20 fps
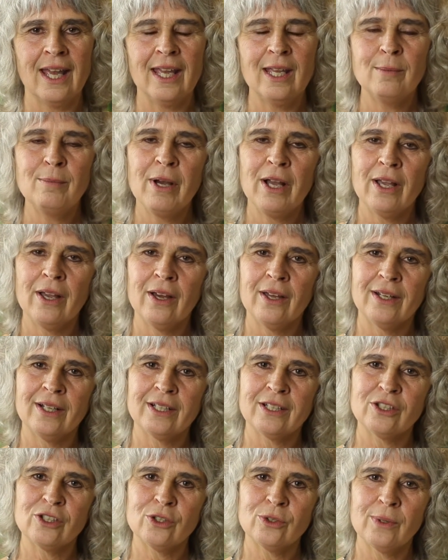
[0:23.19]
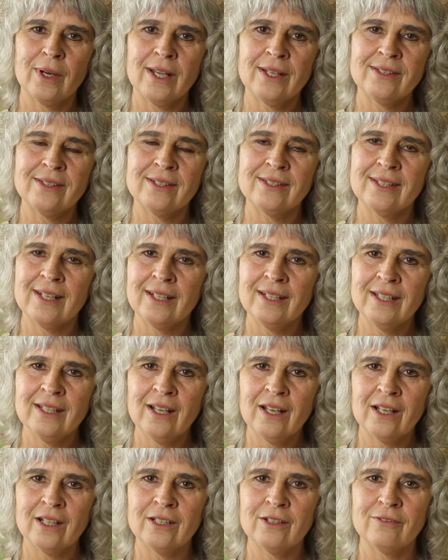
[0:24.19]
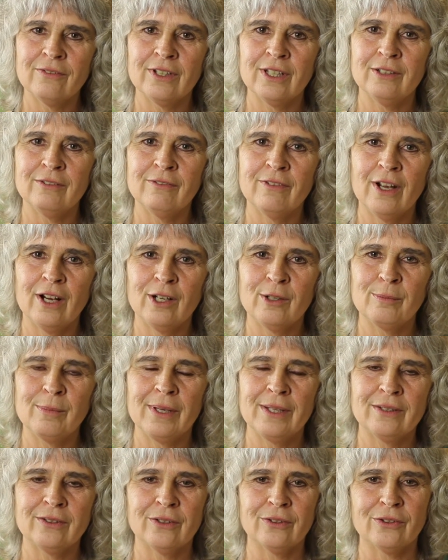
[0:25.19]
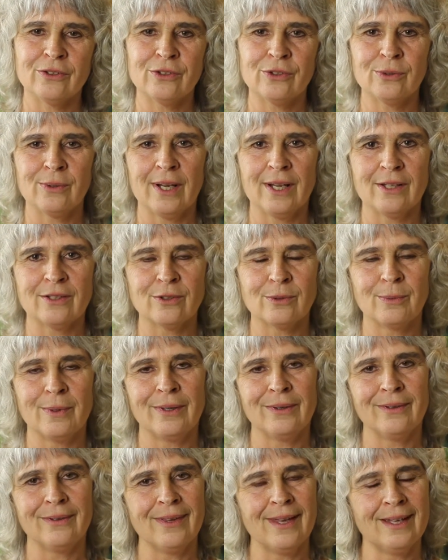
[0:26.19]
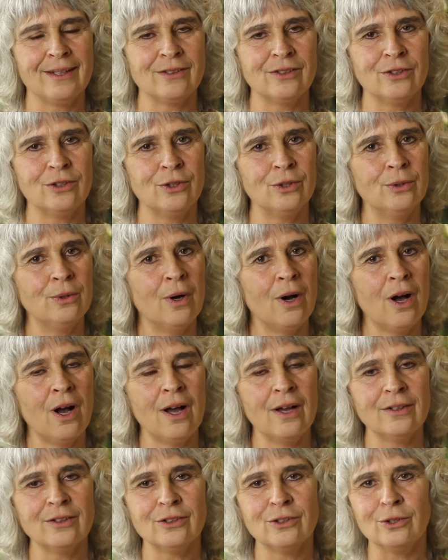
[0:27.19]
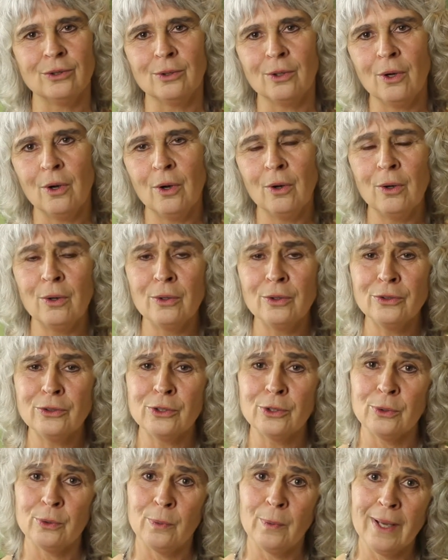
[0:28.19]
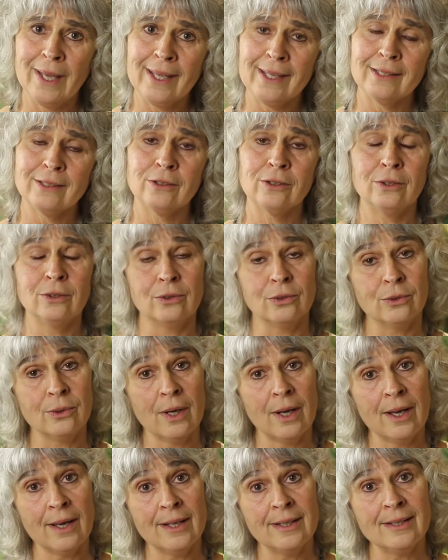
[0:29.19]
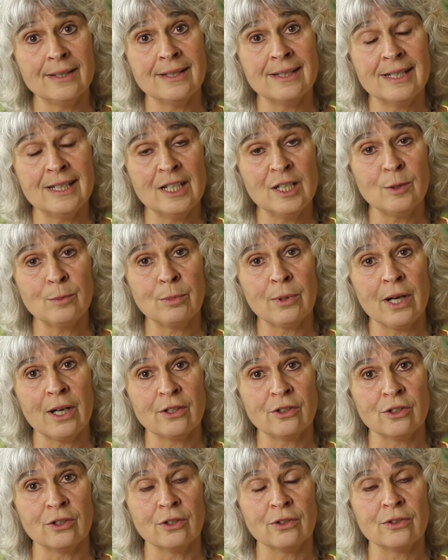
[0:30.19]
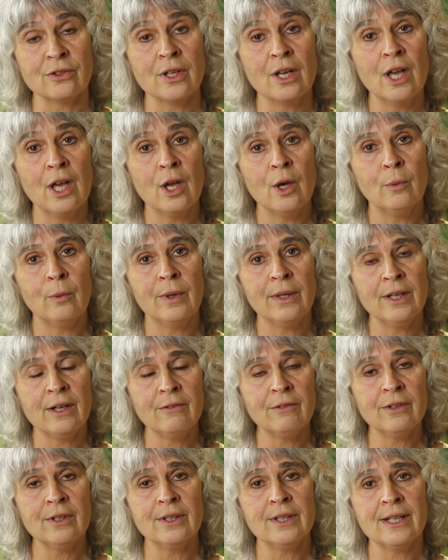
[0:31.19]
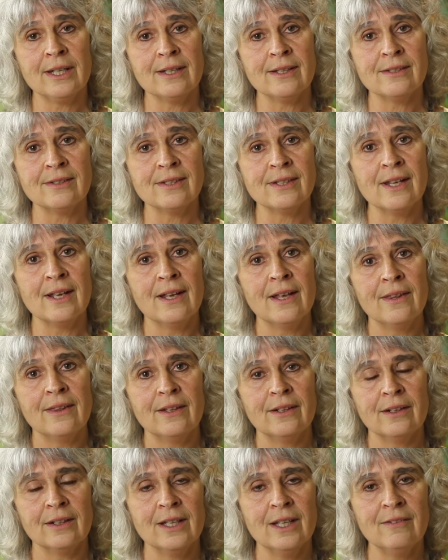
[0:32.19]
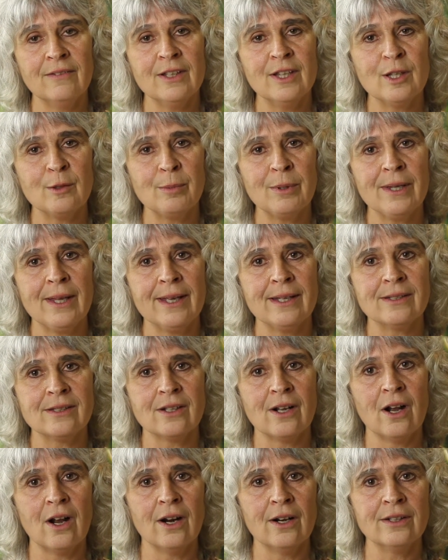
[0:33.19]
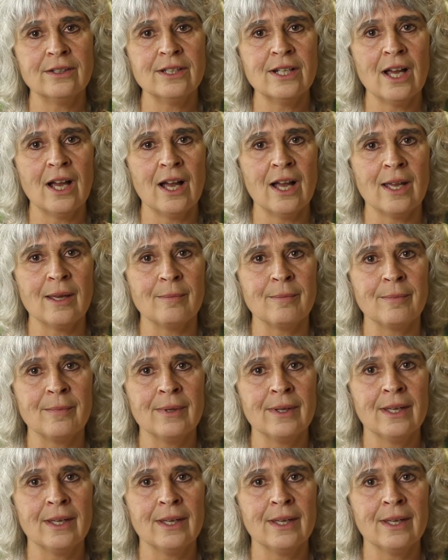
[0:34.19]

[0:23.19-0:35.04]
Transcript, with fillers: Abiotic stress is any kind of environmental stress, whether that's too hot, too cold, too wet, too dry, disease pressures, whatever it is that are giving the plants a hard time